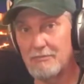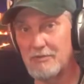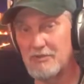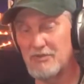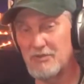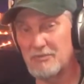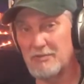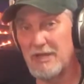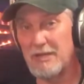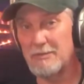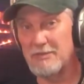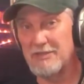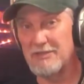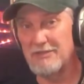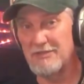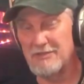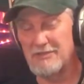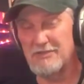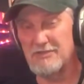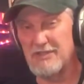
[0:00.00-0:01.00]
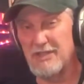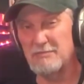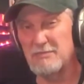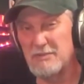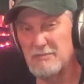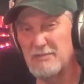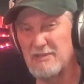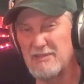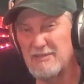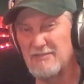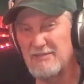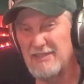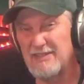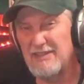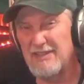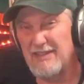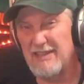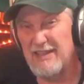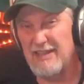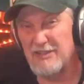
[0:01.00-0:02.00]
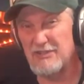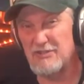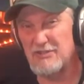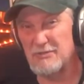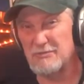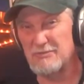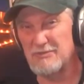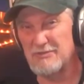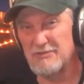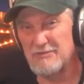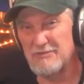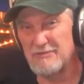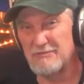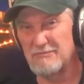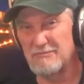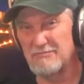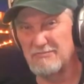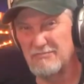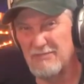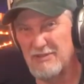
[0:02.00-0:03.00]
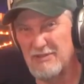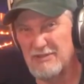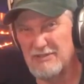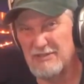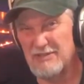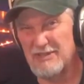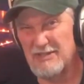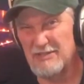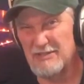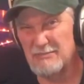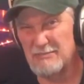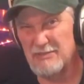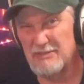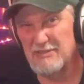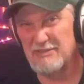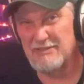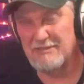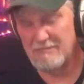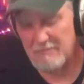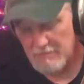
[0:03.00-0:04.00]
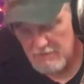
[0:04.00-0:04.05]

which is probably another step above an actual $100 bullet.